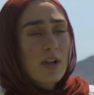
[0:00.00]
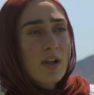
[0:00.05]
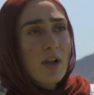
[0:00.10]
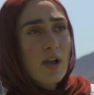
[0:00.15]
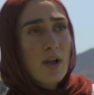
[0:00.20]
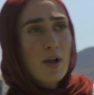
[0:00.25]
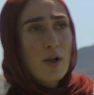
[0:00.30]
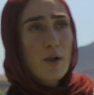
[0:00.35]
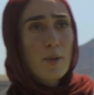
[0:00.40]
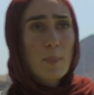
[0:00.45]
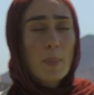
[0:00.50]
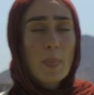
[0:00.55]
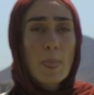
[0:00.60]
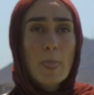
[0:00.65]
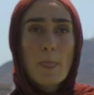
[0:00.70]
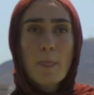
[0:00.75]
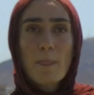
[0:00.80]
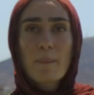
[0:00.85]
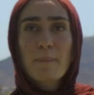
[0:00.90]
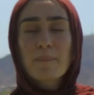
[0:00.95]

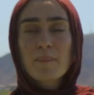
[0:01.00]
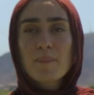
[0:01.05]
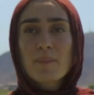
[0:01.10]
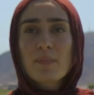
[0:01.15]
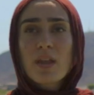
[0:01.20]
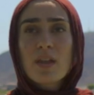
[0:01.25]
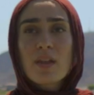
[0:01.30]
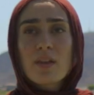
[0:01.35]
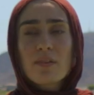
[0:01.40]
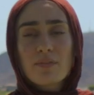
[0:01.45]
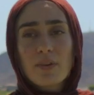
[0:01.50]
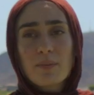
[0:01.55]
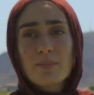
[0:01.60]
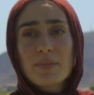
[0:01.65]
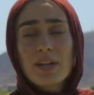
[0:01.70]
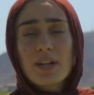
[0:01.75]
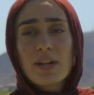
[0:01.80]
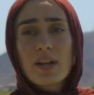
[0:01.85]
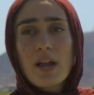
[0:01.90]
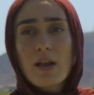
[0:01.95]
From
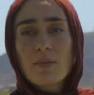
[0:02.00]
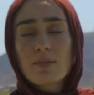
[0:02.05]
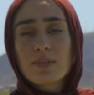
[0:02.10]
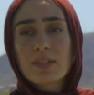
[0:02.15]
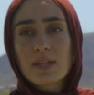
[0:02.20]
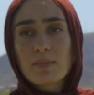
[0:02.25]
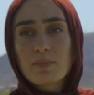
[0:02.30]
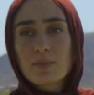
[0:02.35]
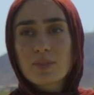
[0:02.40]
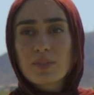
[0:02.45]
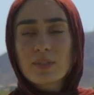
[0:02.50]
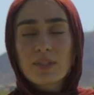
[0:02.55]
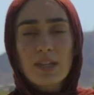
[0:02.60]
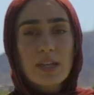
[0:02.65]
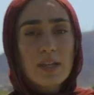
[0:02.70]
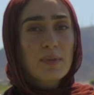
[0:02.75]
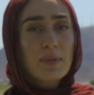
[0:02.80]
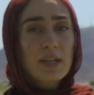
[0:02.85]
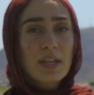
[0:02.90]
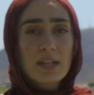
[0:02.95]
there, I was able to
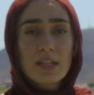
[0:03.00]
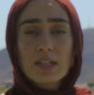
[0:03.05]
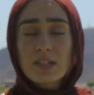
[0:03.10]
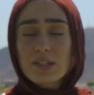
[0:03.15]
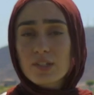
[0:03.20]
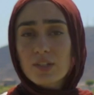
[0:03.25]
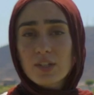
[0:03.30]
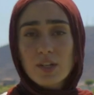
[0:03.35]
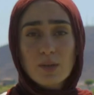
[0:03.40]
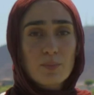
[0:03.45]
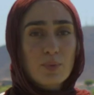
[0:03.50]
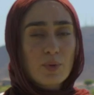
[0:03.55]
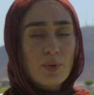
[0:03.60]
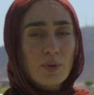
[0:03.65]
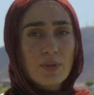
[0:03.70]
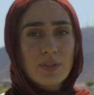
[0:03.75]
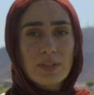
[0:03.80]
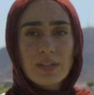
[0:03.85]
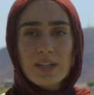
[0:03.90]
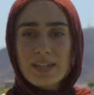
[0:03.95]
like an Instagram
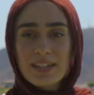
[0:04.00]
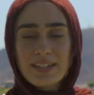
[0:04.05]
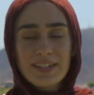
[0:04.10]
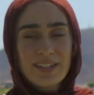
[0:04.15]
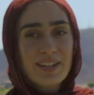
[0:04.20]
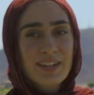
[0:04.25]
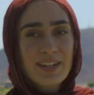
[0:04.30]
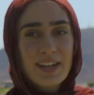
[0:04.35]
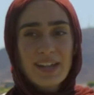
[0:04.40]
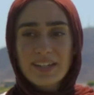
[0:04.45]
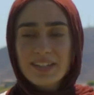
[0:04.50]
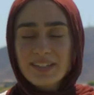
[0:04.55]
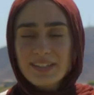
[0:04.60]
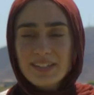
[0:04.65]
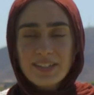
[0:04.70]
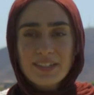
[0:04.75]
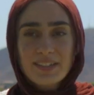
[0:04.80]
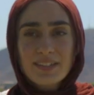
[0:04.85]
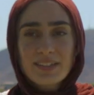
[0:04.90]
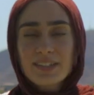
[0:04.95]
poll and kind of
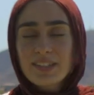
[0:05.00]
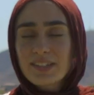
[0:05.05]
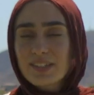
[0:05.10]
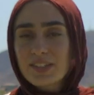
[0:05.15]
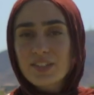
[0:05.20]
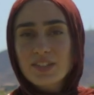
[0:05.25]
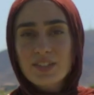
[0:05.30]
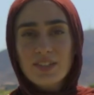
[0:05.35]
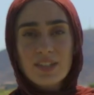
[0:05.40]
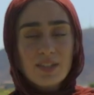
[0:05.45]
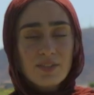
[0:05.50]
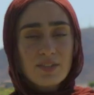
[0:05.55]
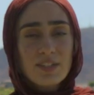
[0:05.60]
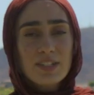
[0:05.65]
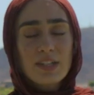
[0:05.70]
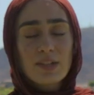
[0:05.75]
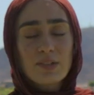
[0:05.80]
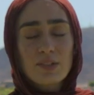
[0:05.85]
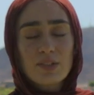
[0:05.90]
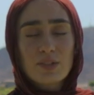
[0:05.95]
literally just like
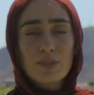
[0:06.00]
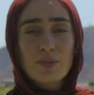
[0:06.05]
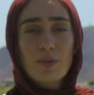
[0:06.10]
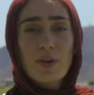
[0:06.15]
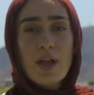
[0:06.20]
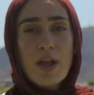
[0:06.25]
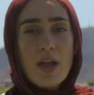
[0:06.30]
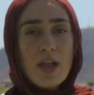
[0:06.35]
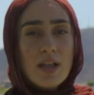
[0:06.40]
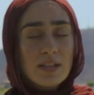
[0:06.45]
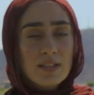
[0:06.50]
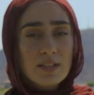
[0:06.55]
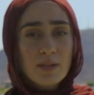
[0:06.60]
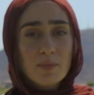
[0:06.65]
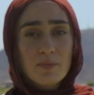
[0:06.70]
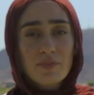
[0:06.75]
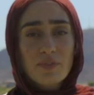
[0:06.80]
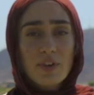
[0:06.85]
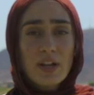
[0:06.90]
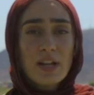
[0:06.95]
reach out to
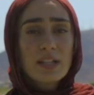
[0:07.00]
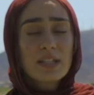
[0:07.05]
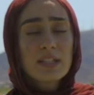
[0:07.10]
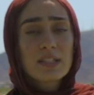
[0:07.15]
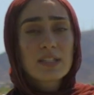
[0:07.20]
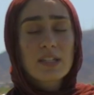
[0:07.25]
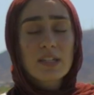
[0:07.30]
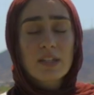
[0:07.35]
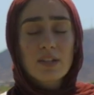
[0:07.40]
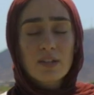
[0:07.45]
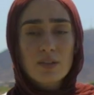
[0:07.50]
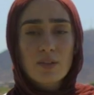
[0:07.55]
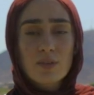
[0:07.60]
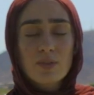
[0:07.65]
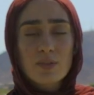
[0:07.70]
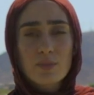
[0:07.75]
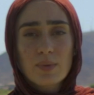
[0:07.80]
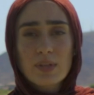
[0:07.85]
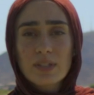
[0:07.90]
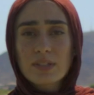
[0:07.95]
some friends and
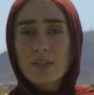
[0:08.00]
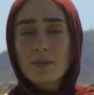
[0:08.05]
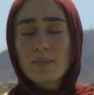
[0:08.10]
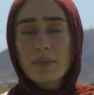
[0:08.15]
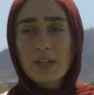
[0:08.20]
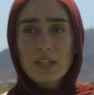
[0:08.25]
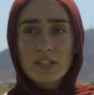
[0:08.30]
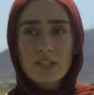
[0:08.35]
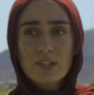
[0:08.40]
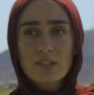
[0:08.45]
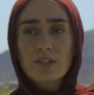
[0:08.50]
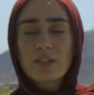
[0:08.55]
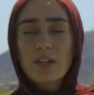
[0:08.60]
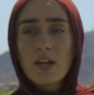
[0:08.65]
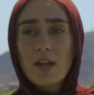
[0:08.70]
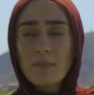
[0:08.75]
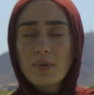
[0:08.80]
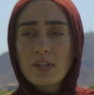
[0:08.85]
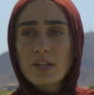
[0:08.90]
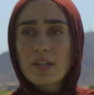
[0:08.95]
close ones on my
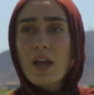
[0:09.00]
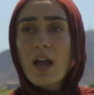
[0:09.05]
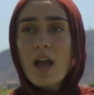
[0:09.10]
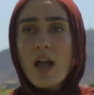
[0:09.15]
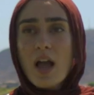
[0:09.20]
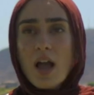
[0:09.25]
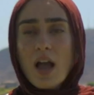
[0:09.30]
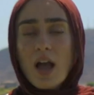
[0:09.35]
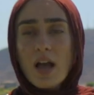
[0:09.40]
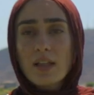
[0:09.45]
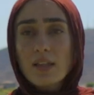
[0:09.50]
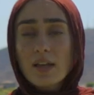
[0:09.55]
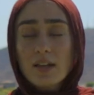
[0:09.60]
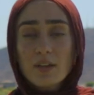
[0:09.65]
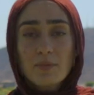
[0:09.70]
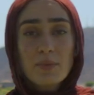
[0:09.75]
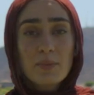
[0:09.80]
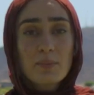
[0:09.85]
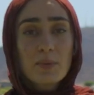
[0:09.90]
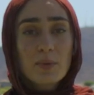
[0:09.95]
Instagram, and a lot
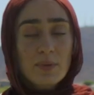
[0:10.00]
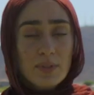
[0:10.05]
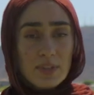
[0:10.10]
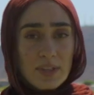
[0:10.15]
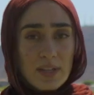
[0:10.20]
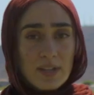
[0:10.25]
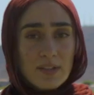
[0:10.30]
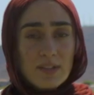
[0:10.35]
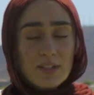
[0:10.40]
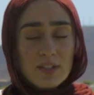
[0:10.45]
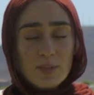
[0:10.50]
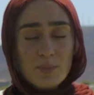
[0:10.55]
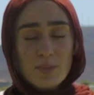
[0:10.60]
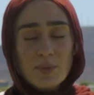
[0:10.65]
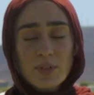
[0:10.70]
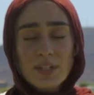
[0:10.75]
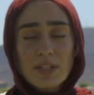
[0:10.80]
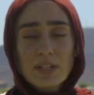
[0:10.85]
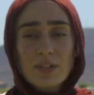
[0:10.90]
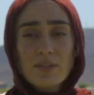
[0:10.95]
of people were there and
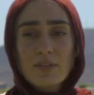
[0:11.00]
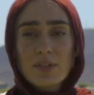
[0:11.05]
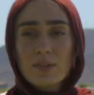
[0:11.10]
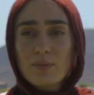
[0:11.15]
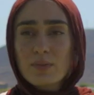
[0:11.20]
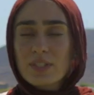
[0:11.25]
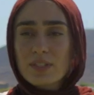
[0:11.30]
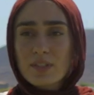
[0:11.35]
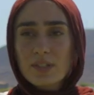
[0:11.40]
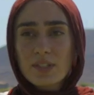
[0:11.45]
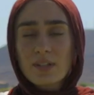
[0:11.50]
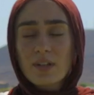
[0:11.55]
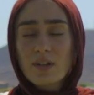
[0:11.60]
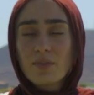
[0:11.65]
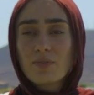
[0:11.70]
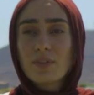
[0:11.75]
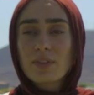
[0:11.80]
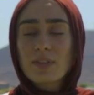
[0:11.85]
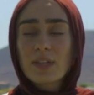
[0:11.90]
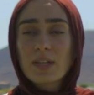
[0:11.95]
supportive. And we started
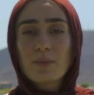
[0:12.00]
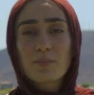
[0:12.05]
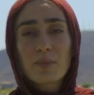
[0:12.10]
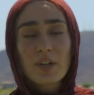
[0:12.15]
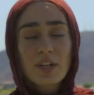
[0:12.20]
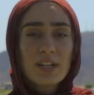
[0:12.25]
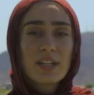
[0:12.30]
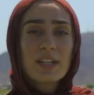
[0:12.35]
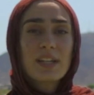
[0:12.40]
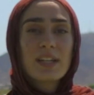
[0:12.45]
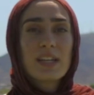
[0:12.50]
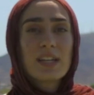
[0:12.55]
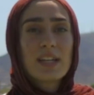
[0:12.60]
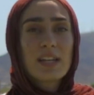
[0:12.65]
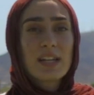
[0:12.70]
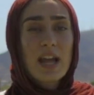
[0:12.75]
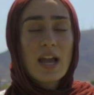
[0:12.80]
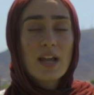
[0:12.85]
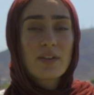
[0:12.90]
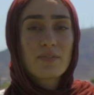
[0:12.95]
off with like
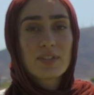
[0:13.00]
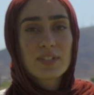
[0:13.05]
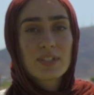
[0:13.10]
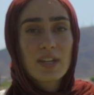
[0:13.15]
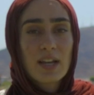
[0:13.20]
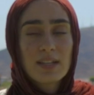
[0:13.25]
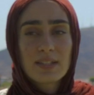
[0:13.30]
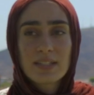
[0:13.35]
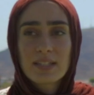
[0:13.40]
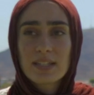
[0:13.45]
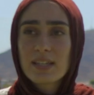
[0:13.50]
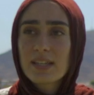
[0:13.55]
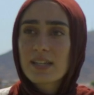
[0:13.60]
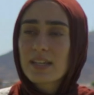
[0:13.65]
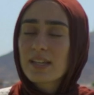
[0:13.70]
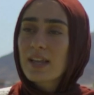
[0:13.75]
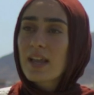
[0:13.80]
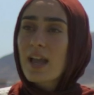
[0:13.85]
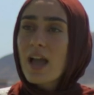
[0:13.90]
marketing and advertising,